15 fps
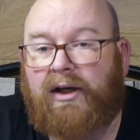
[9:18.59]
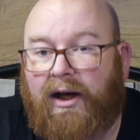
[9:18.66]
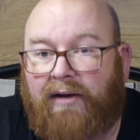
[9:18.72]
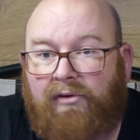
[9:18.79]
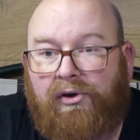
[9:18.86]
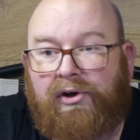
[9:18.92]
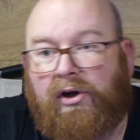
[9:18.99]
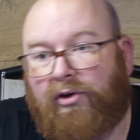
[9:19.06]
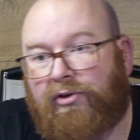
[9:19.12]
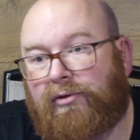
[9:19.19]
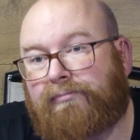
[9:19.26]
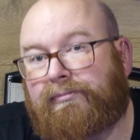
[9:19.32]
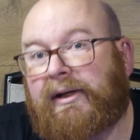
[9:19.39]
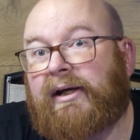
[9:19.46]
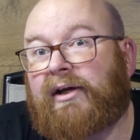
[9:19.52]
I've already got
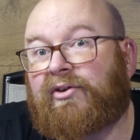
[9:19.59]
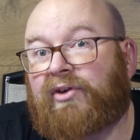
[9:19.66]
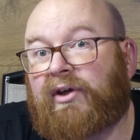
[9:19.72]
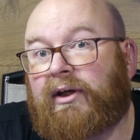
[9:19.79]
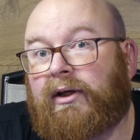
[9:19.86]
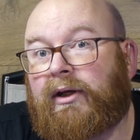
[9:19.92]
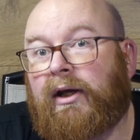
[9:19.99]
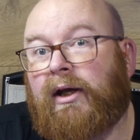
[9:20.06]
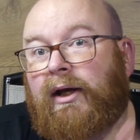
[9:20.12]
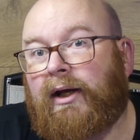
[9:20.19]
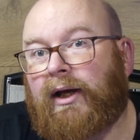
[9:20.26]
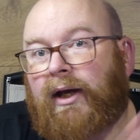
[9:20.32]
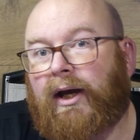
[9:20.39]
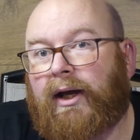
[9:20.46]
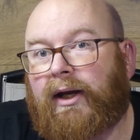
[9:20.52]
some parts in,
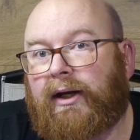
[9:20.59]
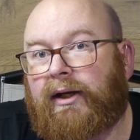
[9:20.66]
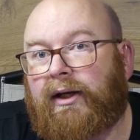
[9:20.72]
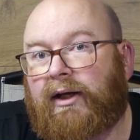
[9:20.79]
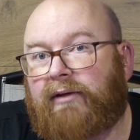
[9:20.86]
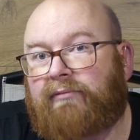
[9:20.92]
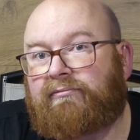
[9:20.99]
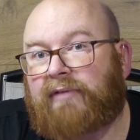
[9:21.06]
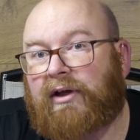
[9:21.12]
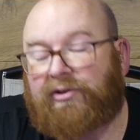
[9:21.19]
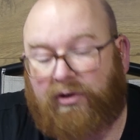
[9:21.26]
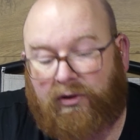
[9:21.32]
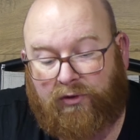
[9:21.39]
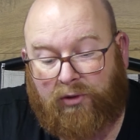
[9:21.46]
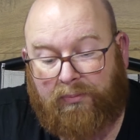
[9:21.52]
and that's
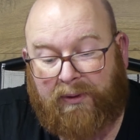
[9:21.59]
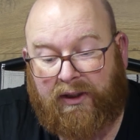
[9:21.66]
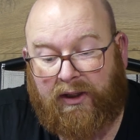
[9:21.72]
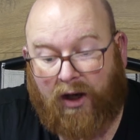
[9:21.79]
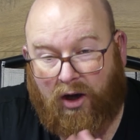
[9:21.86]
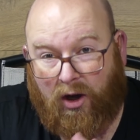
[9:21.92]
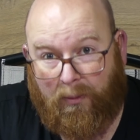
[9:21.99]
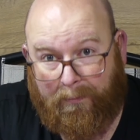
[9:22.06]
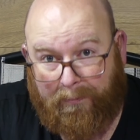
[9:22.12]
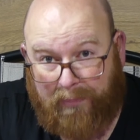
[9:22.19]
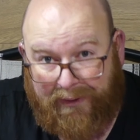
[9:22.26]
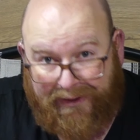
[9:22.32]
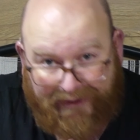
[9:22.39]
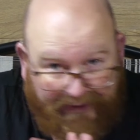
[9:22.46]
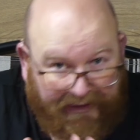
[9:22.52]
going to be
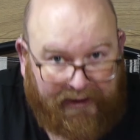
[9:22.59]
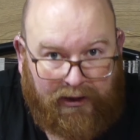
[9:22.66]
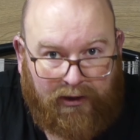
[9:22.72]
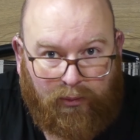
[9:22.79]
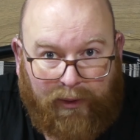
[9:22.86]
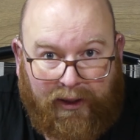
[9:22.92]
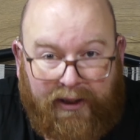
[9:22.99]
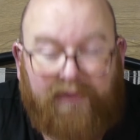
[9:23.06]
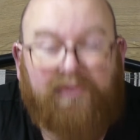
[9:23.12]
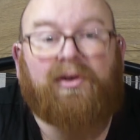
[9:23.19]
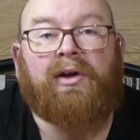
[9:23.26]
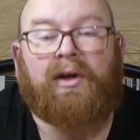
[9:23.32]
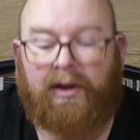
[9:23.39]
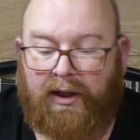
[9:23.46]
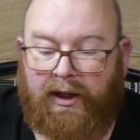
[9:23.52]
completely white,
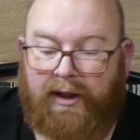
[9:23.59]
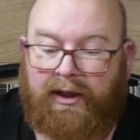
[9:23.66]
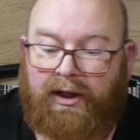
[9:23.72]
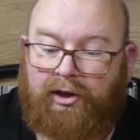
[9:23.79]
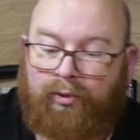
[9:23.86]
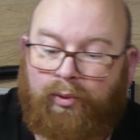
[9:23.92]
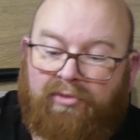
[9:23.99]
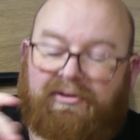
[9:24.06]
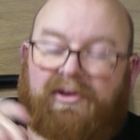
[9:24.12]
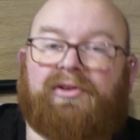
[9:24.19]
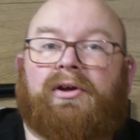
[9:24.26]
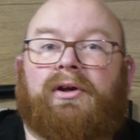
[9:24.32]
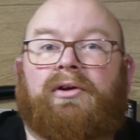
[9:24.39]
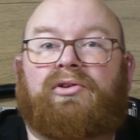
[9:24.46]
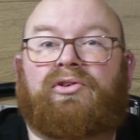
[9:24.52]
and these will fit
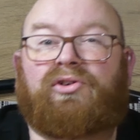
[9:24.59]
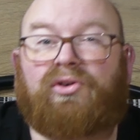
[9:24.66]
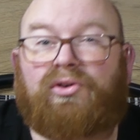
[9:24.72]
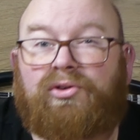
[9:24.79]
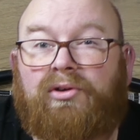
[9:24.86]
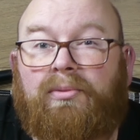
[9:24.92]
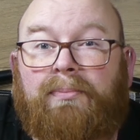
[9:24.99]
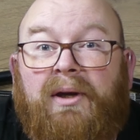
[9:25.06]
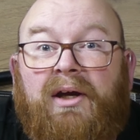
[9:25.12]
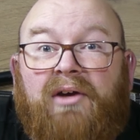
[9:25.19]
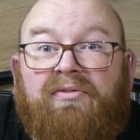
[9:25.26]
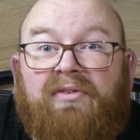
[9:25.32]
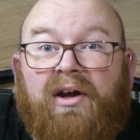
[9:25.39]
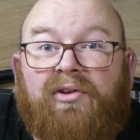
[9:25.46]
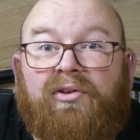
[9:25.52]
in just
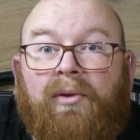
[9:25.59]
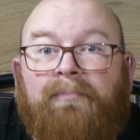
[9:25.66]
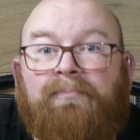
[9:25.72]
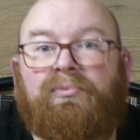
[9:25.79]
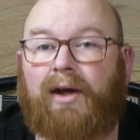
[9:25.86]
perfect.